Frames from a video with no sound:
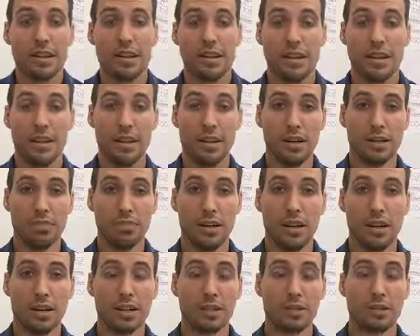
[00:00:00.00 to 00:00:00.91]
A
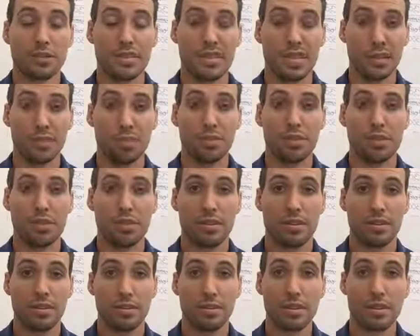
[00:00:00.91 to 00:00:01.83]
little tip
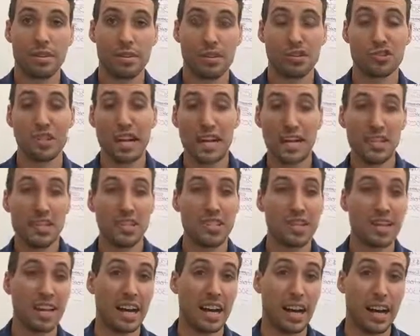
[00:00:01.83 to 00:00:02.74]
or the strategy
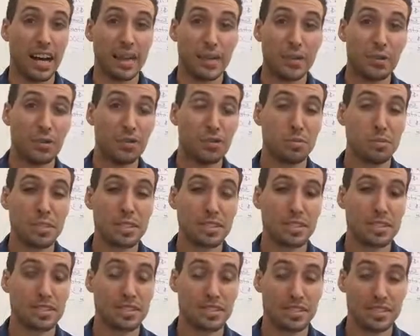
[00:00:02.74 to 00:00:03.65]
that I use,
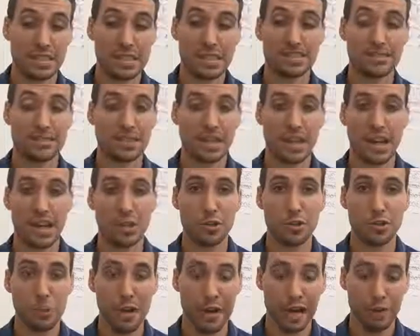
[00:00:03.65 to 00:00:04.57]
because even I
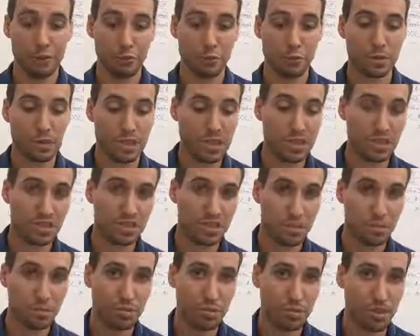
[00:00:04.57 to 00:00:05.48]
who have a
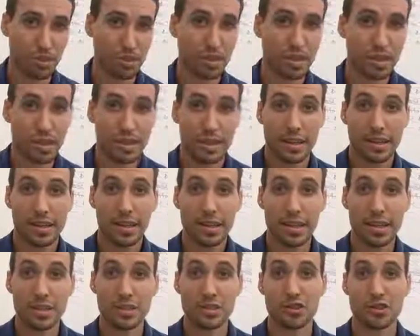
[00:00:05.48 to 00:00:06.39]
relationship with
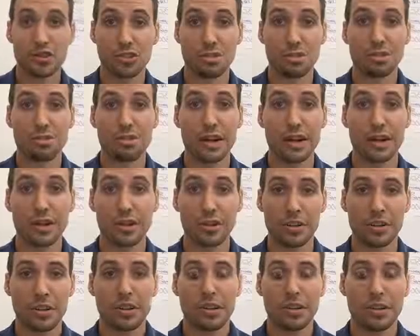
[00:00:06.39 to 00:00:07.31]
an insurance
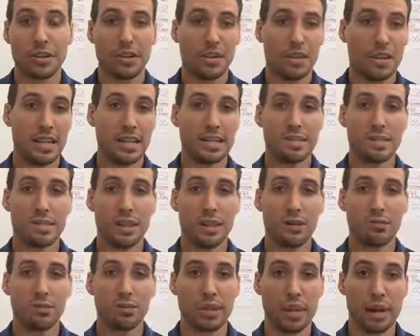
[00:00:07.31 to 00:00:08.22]
provider, it's
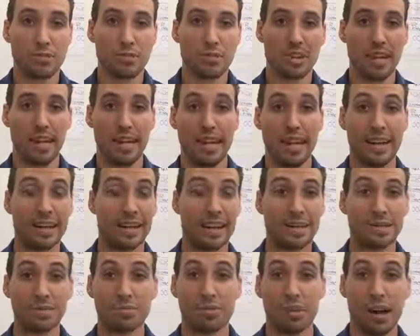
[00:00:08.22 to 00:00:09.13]
tough when I'm trying to
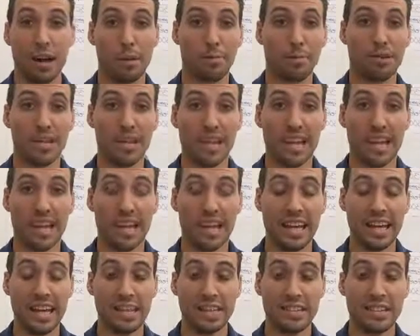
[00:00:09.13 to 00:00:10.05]
analyze a property
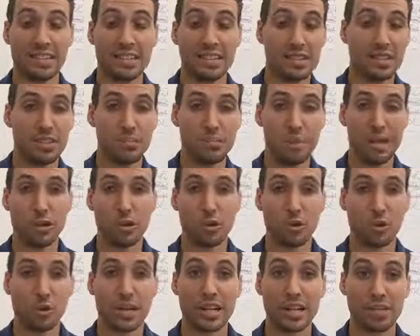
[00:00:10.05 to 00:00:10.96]
and make a
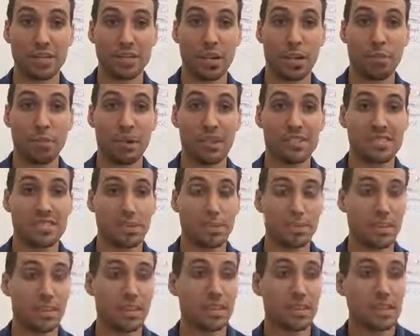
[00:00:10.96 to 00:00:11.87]
quick jump on
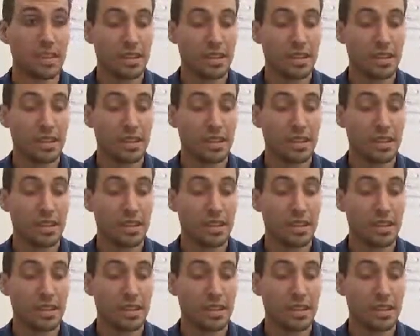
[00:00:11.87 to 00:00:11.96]
something,